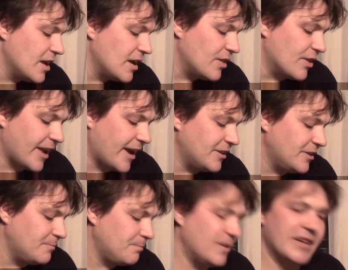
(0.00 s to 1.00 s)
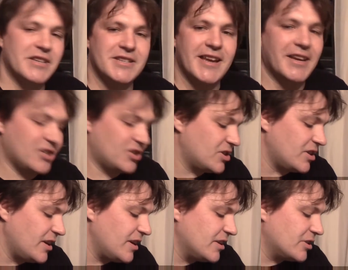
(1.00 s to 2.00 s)
The cannon is next.
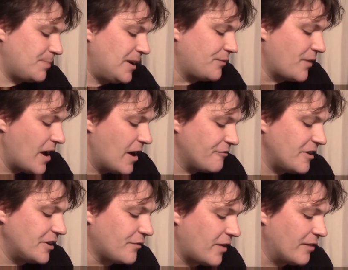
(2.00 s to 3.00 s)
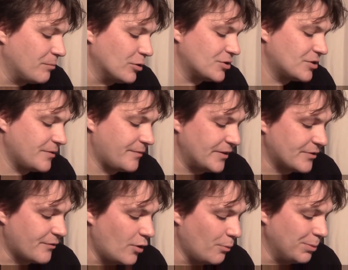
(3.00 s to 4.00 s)
Speed 5, range 5 plus, defence
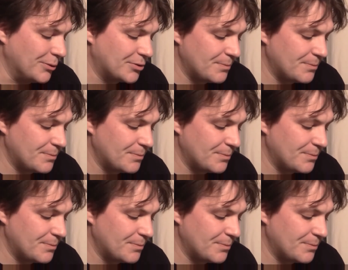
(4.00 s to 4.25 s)
4 plus.